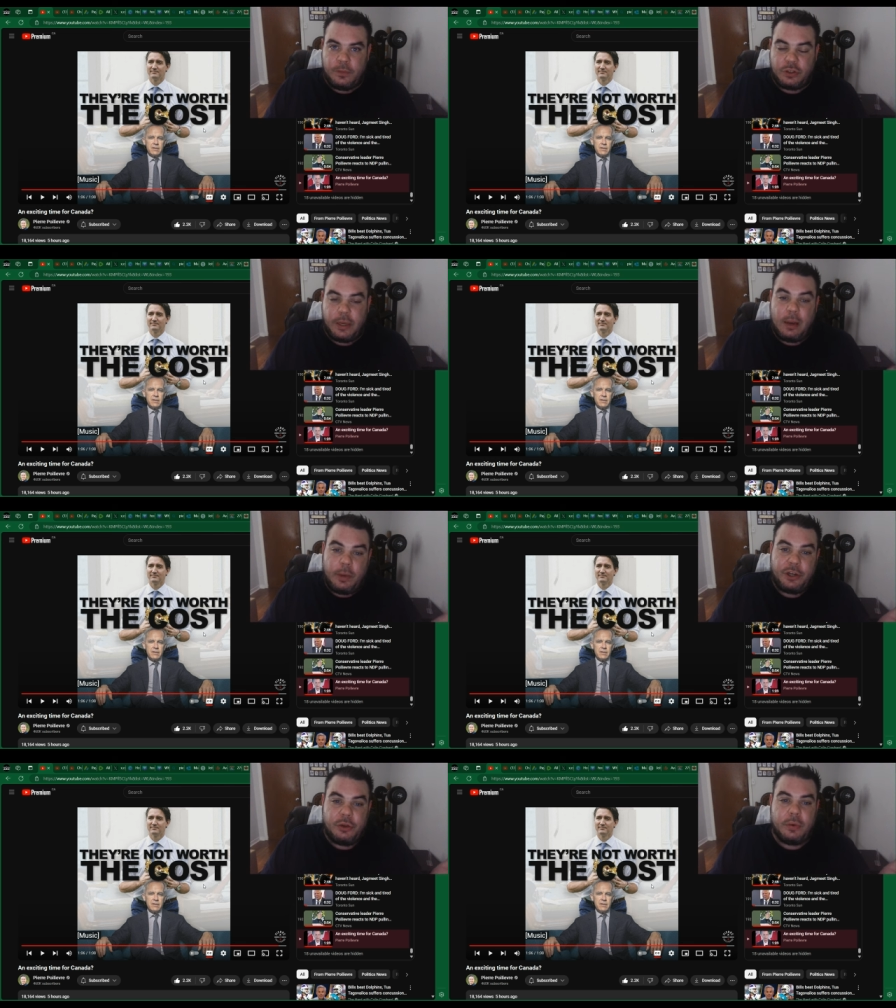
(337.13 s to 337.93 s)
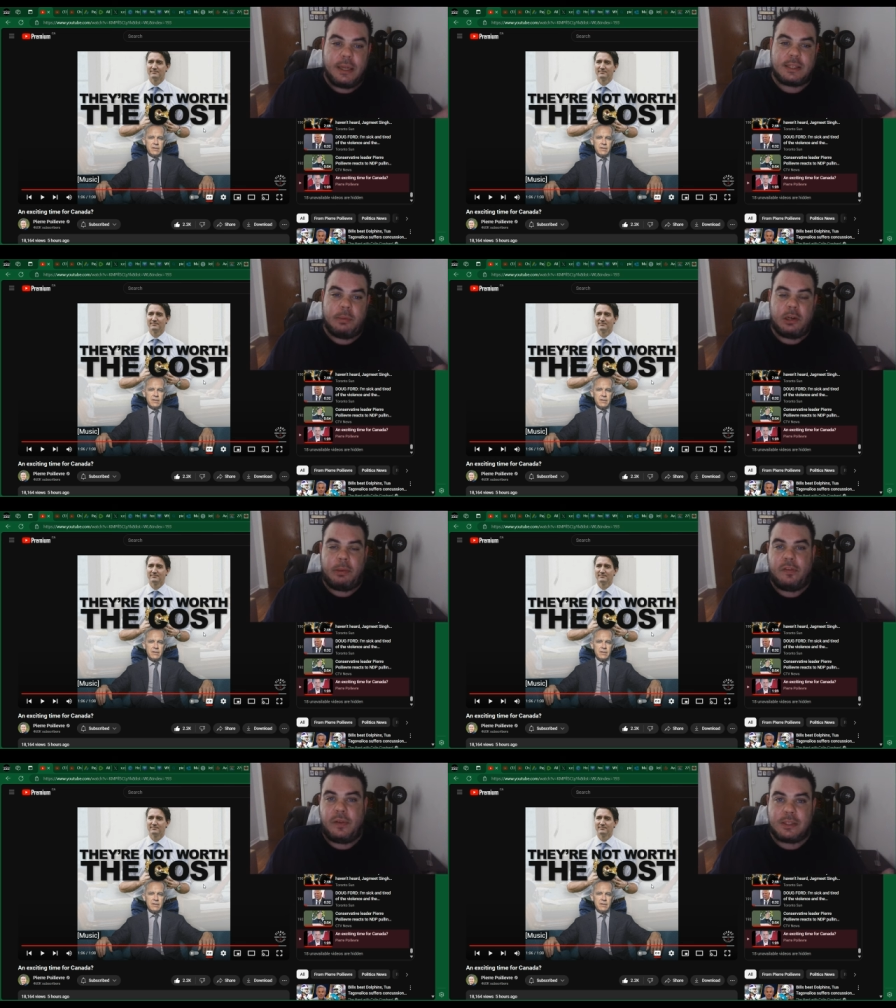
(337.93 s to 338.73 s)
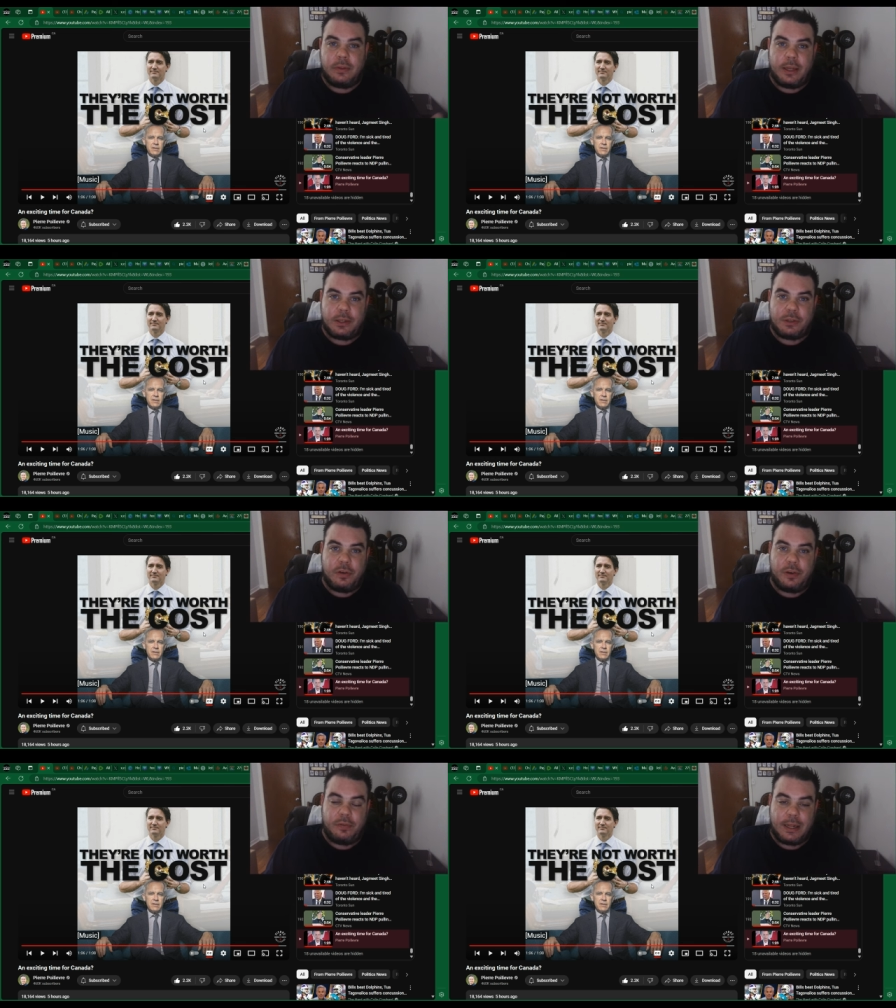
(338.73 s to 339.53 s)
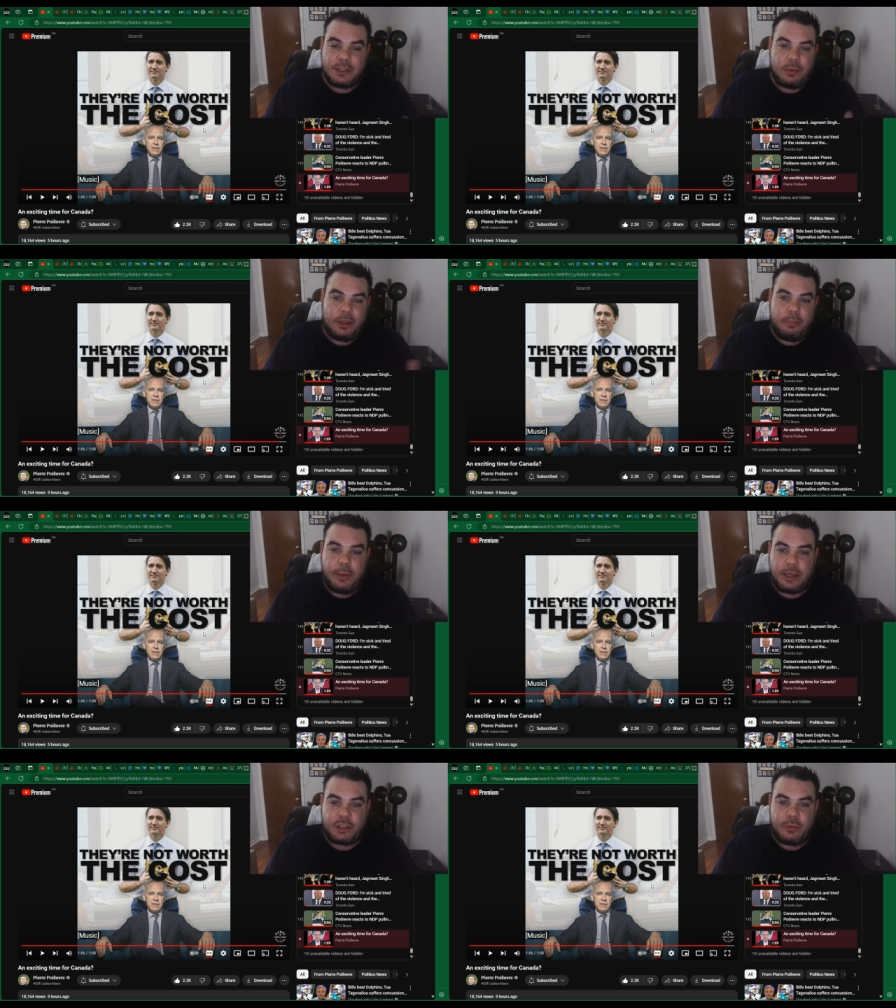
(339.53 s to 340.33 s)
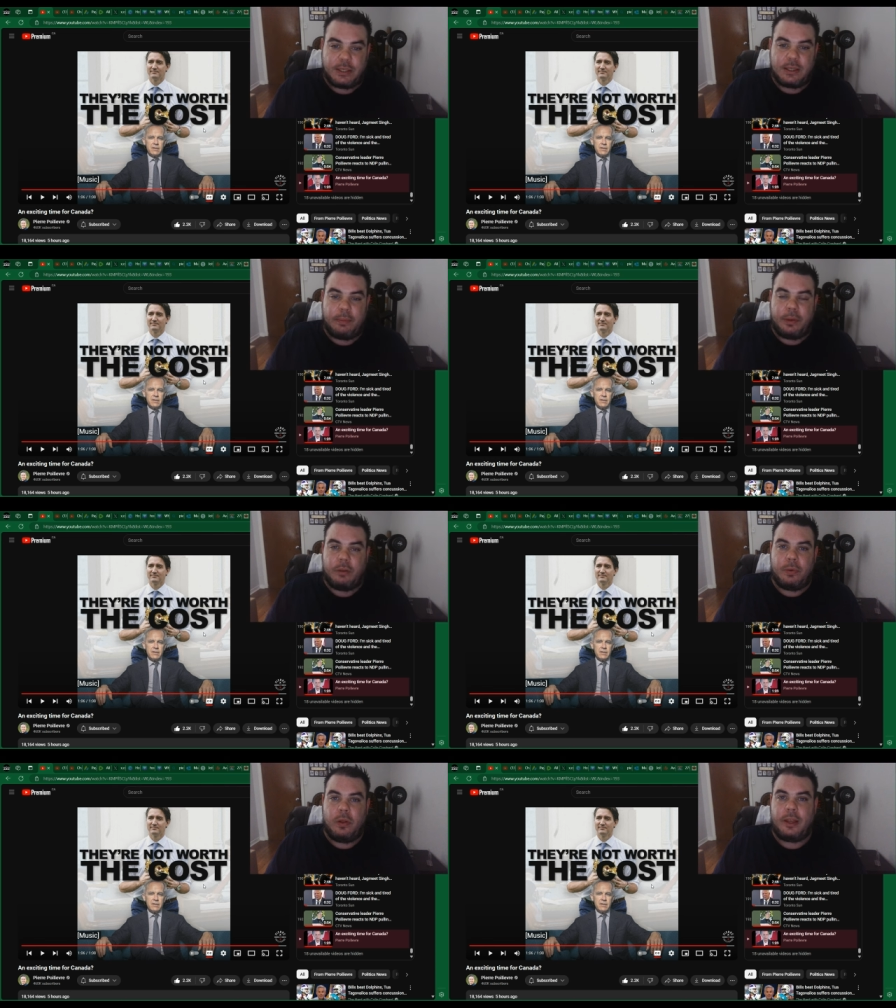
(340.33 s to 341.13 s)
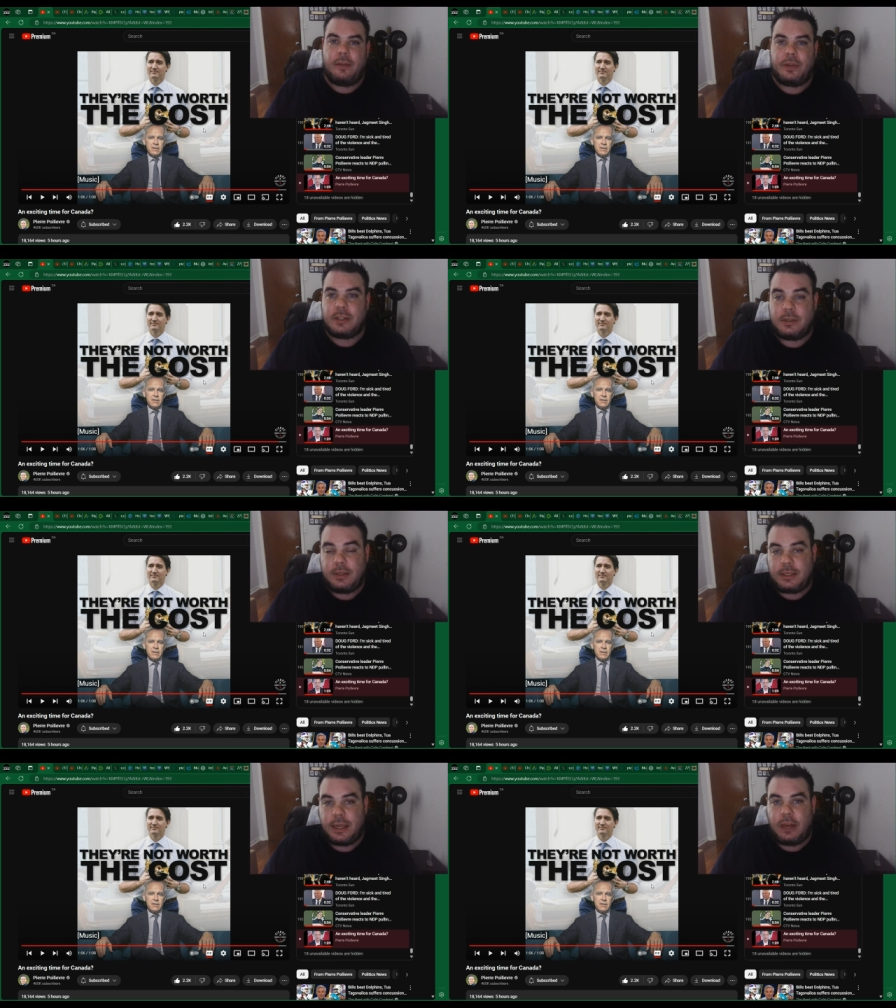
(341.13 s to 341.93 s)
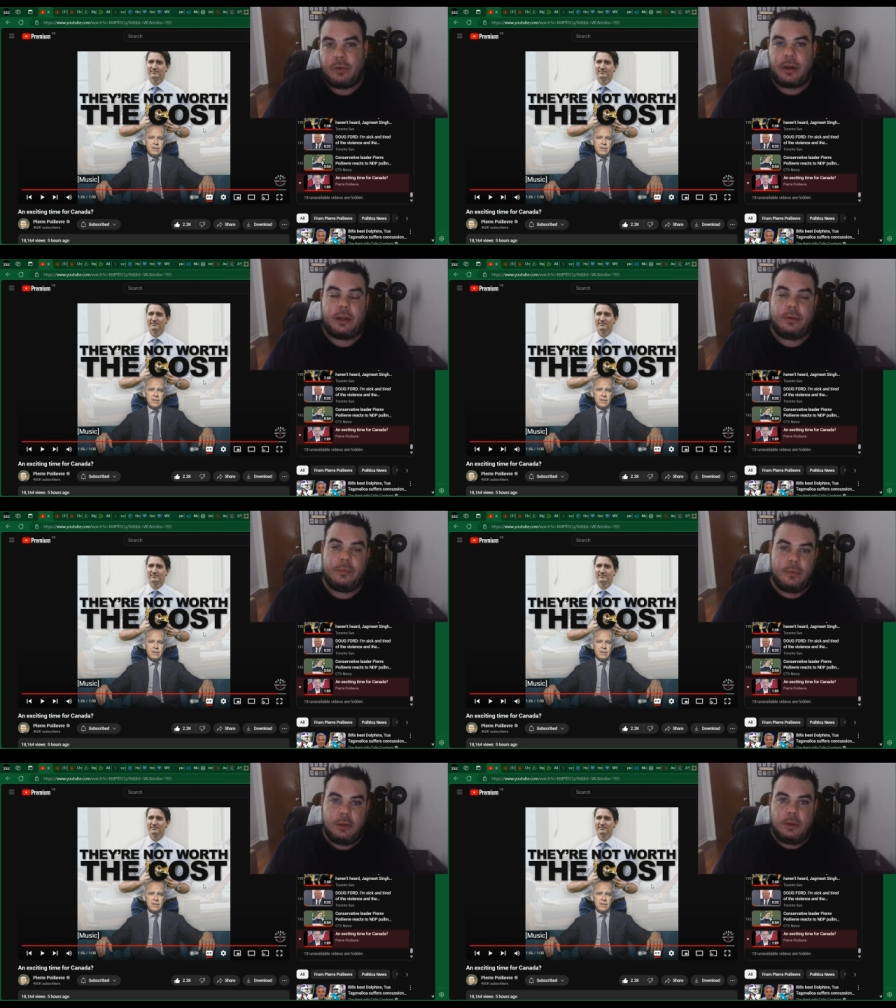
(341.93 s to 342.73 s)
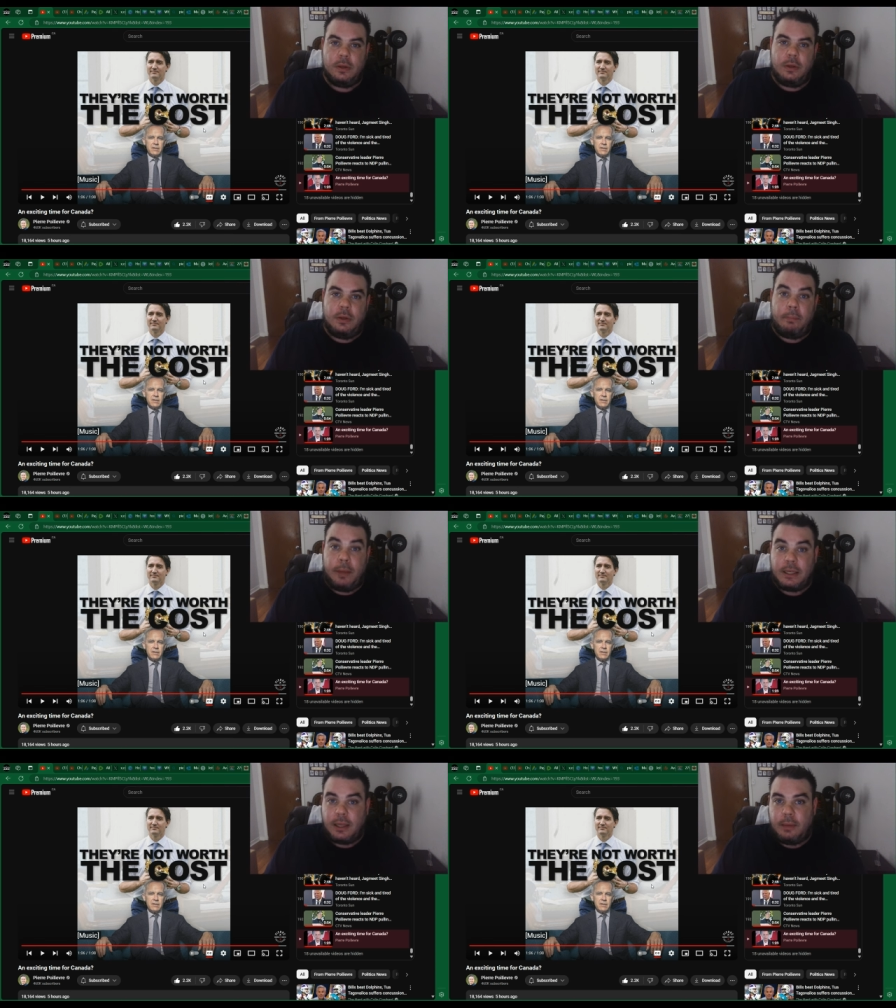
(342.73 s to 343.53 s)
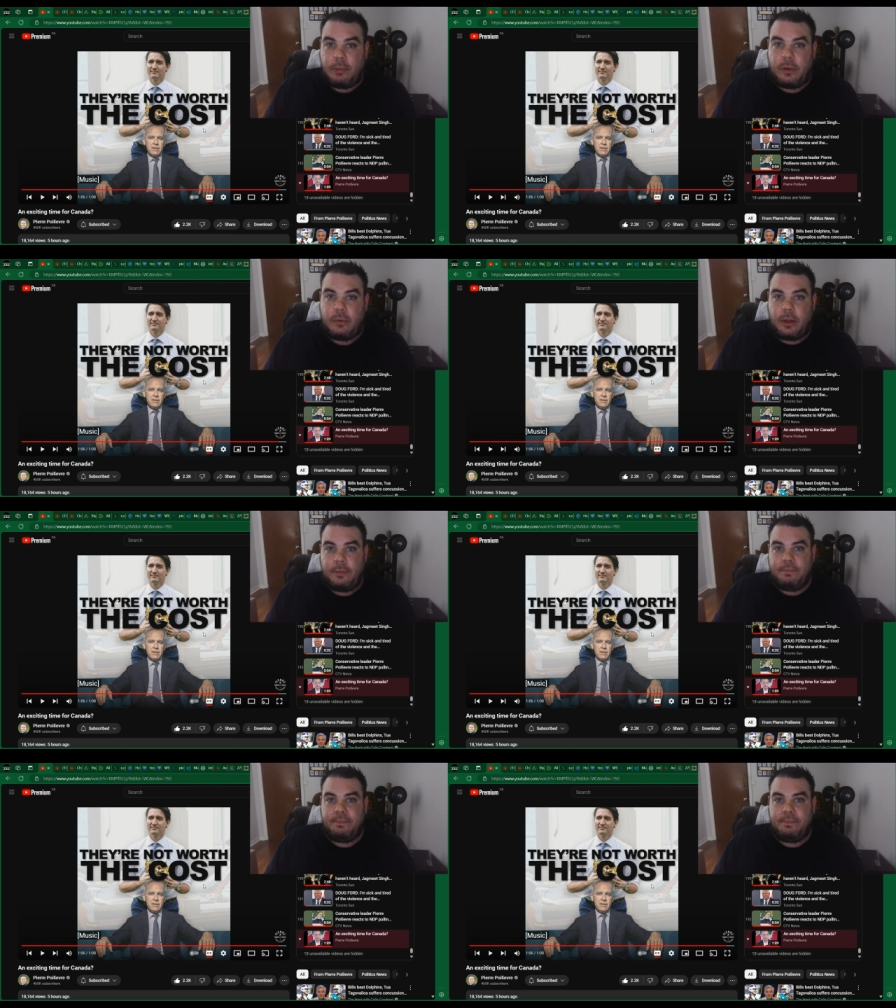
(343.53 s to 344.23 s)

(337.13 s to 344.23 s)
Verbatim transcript: So yeah, we do need someone to be fiscally conservative, and that's really the biggest reason that Pierre Poilievre is is ahead right now. Big time, by the way.